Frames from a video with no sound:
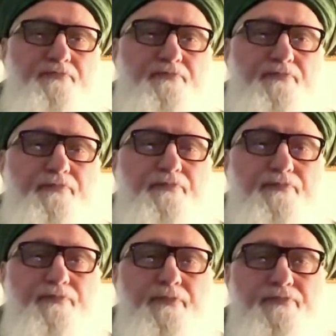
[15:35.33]

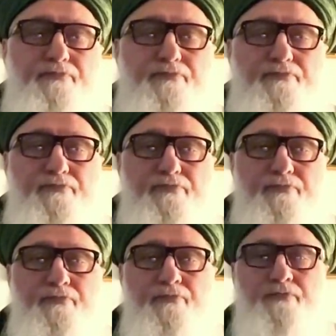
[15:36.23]

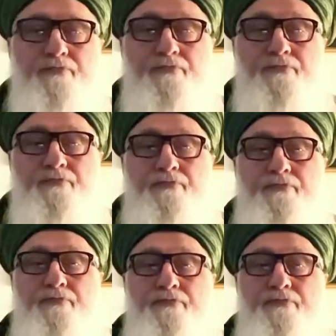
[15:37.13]
Nobody speaks.